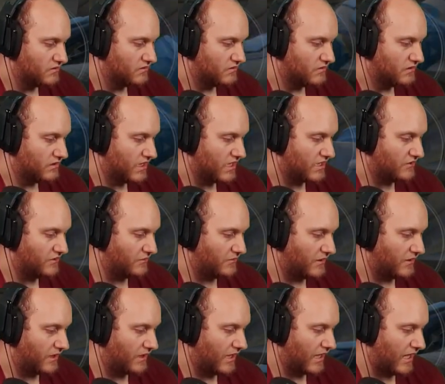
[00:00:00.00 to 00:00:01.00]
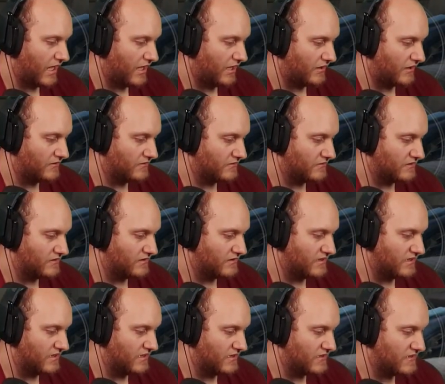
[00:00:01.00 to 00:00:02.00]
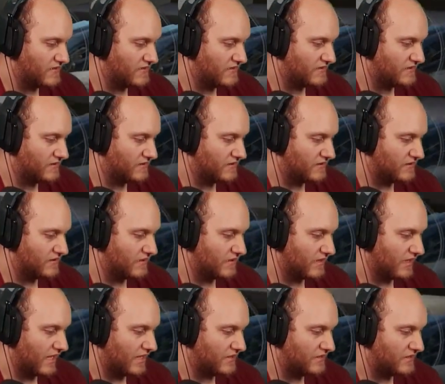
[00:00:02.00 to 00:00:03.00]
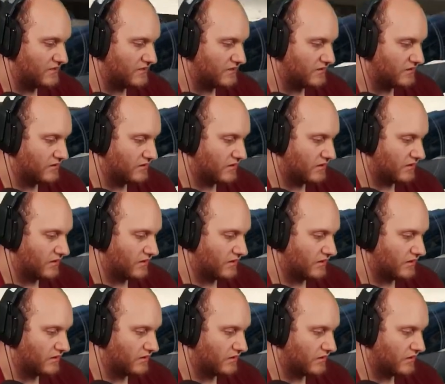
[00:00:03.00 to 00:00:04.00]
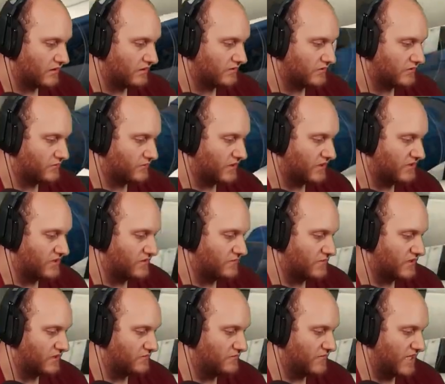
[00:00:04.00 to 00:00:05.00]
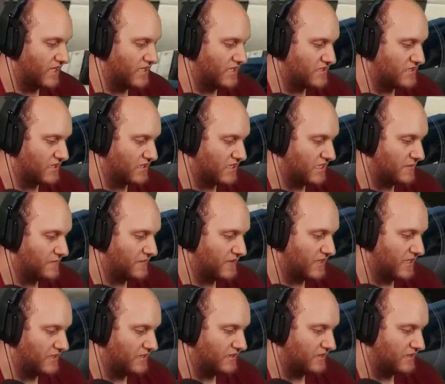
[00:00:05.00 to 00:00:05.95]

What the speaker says: I don't know how did it. How did I don't know what you did, but you managed to keep it in.